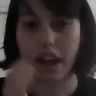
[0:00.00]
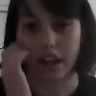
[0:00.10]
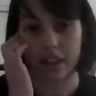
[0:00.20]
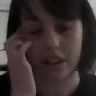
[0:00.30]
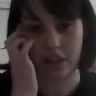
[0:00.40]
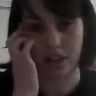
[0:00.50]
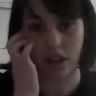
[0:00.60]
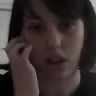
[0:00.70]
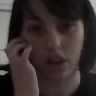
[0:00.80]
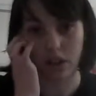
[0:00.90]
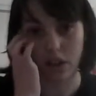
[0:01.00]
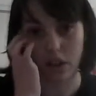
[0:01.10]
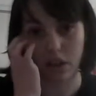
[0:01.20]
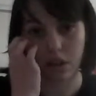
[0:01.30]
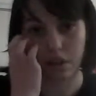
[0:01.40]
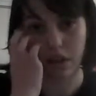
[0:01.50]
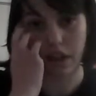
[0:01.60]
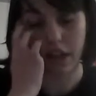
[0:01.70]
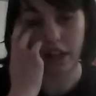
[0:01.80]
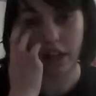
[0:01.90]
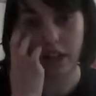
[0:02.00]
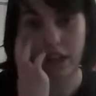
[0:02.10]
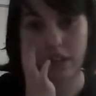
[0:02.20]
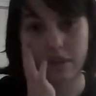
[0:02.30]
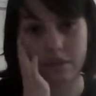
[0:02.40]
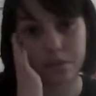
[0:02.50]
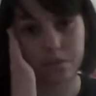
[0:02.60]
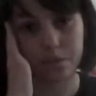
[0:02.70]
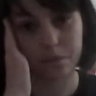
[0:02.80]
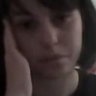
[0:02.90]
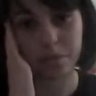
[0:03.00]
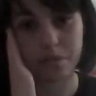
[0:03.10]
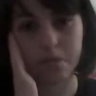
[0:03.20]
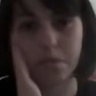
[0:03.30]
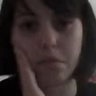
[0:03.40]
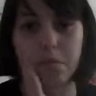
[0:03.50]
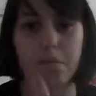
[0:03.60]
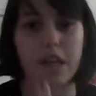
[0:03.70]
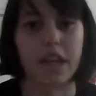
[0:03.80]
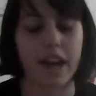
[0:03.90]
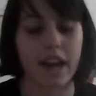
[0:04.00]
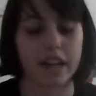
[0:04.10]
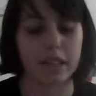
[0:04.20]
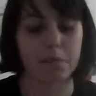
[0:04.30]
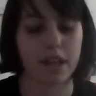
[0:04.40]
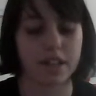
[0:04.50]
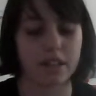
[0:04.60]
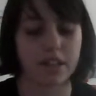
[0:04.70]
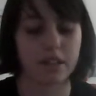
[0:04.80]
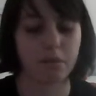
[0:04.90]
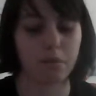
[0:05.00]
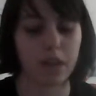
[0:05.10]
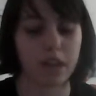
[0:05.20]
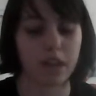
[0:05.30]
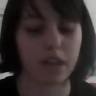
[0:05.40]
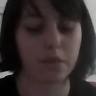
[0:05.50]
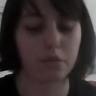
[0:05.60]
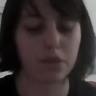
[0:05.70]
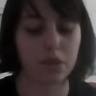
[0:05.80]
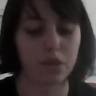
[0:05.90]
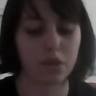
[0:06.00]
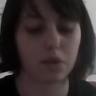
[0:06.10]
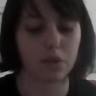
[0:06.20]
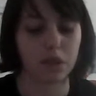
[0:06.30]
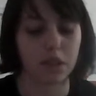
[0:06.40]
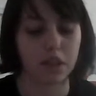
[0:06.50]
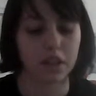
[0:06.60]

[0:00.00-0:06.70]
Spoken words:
And there's also a big aspect when it comes to